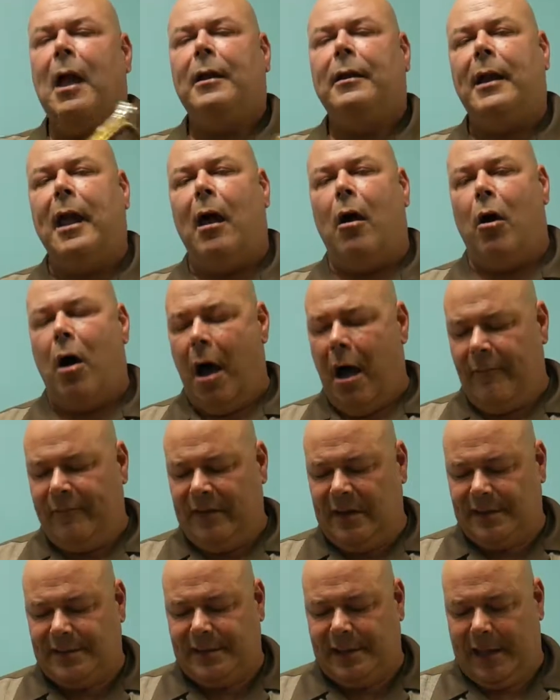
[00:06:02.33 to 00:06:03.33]
Now
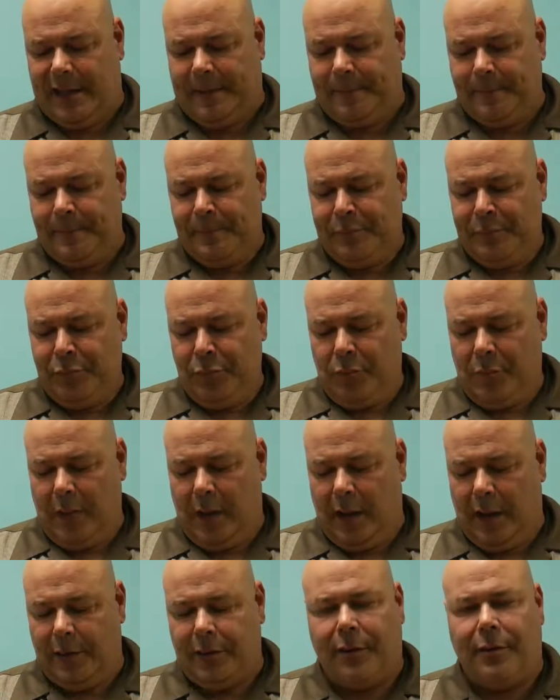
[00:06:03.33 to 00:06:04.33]
obviously
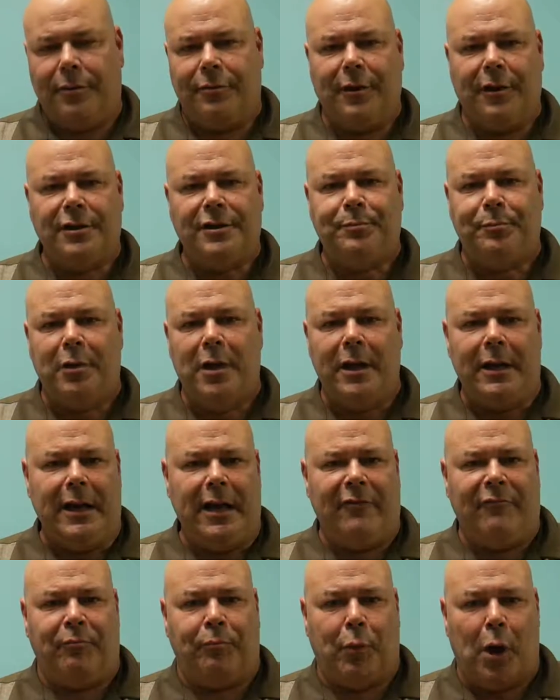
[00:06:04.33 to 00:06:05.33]
there's plenty
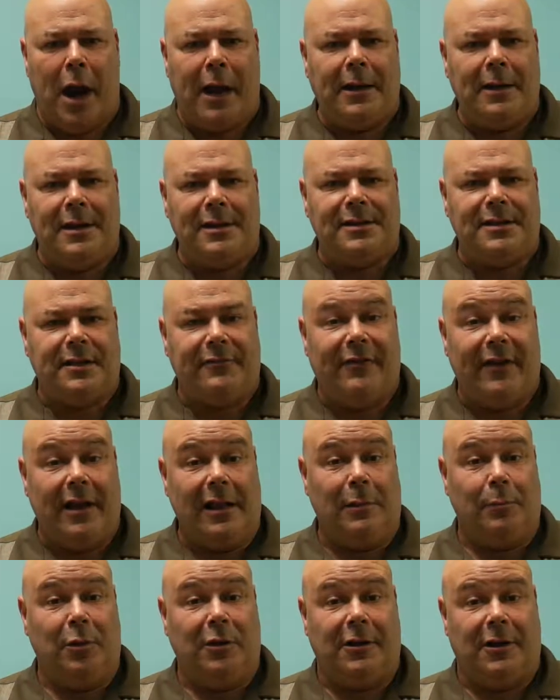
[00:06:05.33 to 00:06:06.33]
of brightness
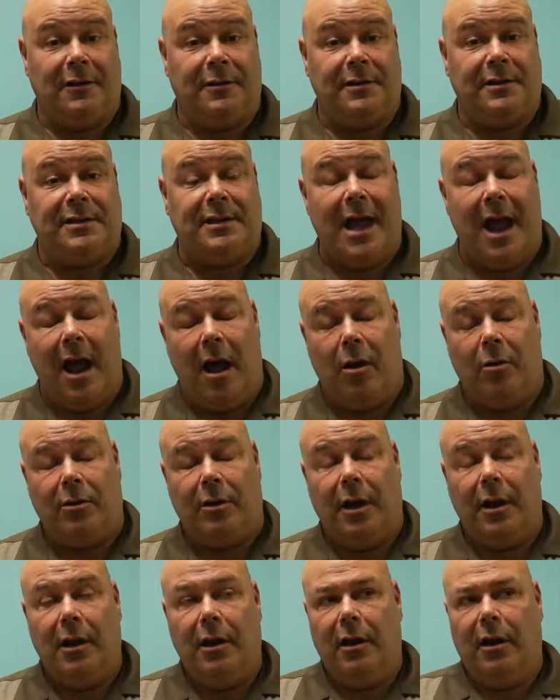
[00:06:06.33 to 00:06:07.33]
available to the sound
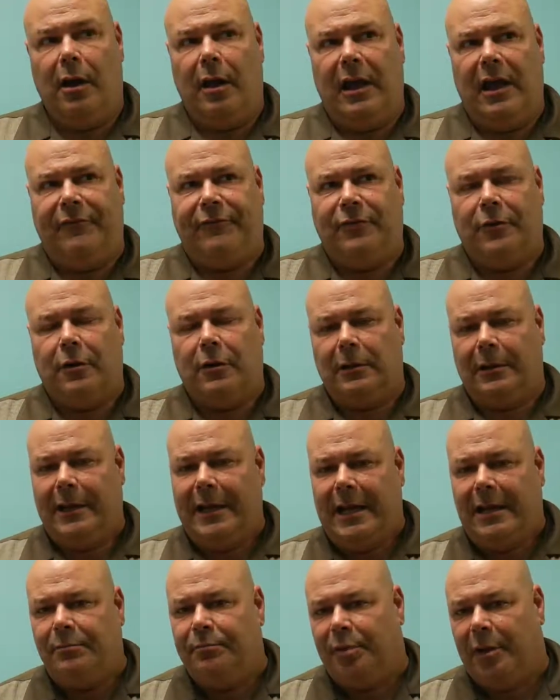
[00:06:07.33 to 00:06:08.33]
if you're a
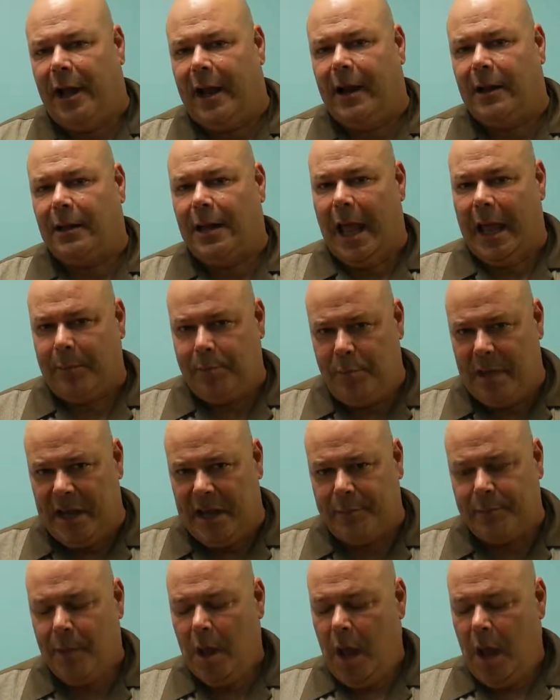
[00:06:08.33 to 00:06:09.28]
lead player like me.